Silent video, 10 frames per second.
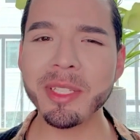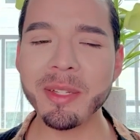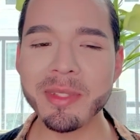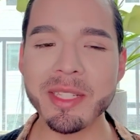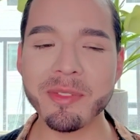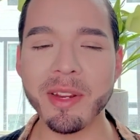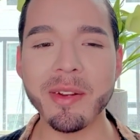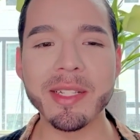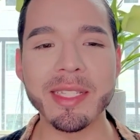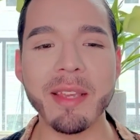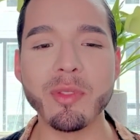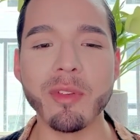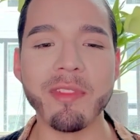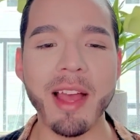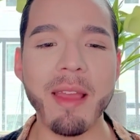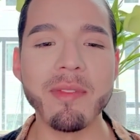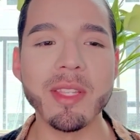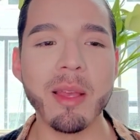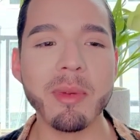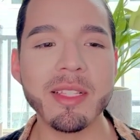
really what this fragrance gives you vibes of.